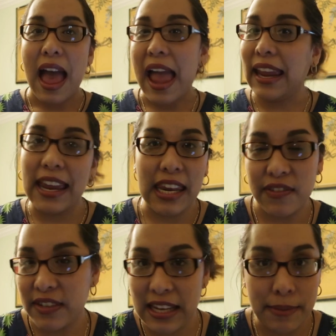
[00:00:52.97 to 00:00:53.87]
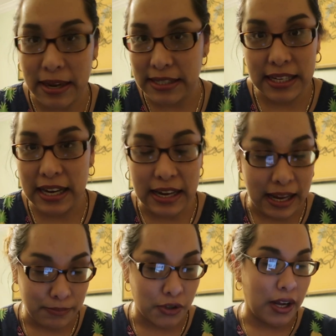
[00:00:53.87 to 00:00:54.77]
I can't even see Mexican
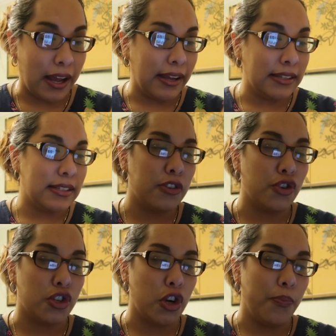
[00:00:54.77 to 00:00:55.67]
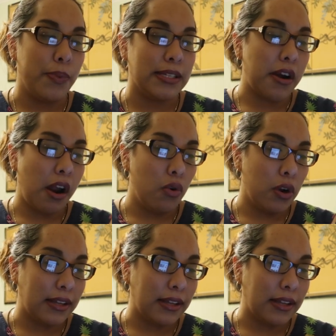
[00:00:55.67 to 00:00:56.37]
names, you guys. George Lopez, Raul